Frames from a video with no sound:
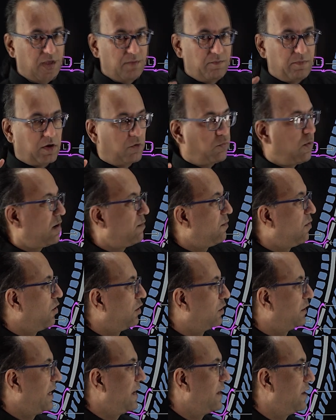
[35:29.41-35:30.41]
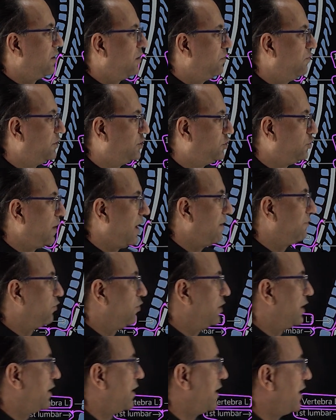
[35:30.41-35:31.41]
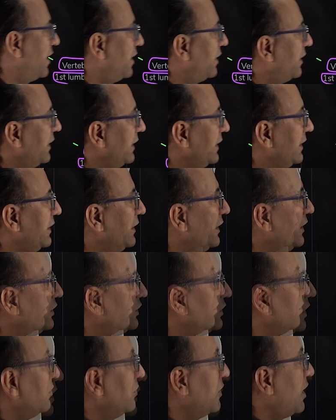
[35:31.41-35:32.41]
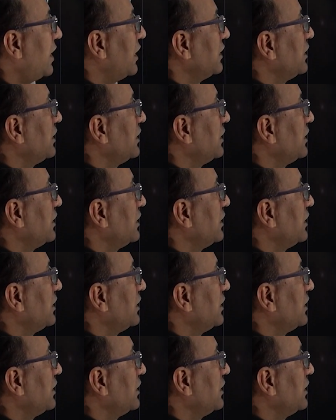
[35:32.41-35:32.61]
But one more thing which you have to learn here is the